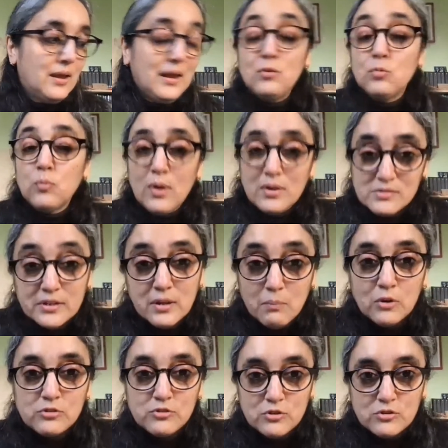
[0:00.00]
It wasn't the
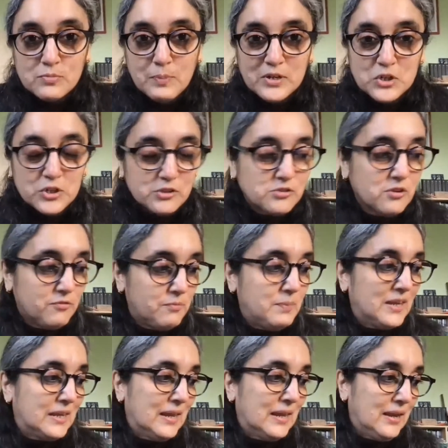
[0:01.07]
most auspicious of
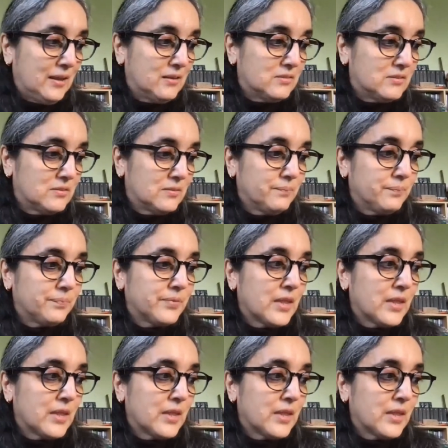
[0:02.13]
beginnings